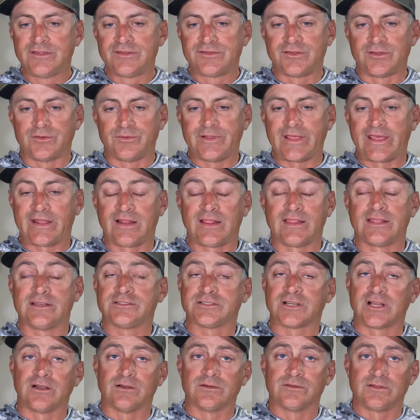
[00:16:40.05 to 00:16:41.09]
So, not a lot
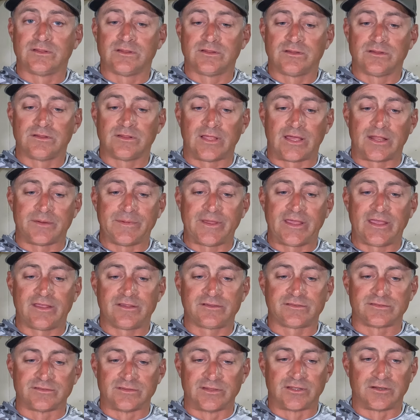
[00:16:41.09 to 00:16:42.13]
of trout, a lot of
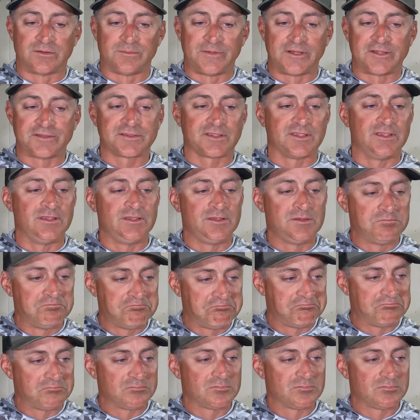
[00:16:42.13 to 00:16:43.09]
bass, little muskie.